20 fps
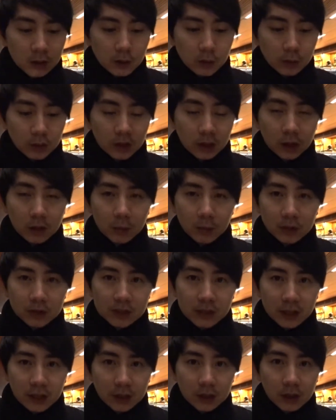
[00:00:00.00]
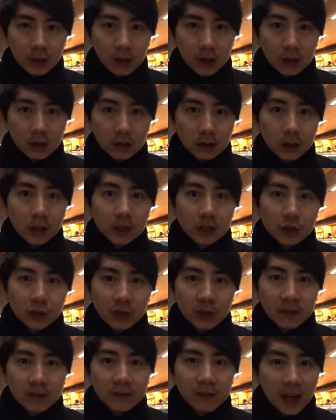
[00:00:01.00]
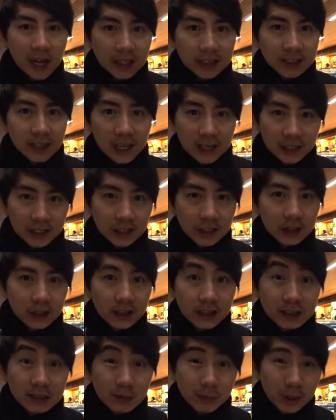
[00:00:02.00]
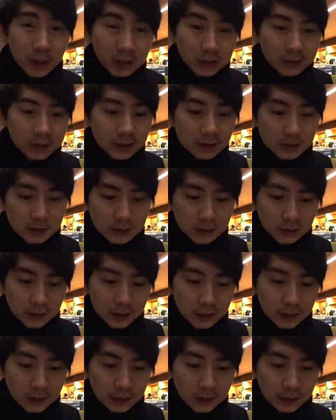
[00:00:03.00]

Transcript: one of the most like luxury fine dining experiences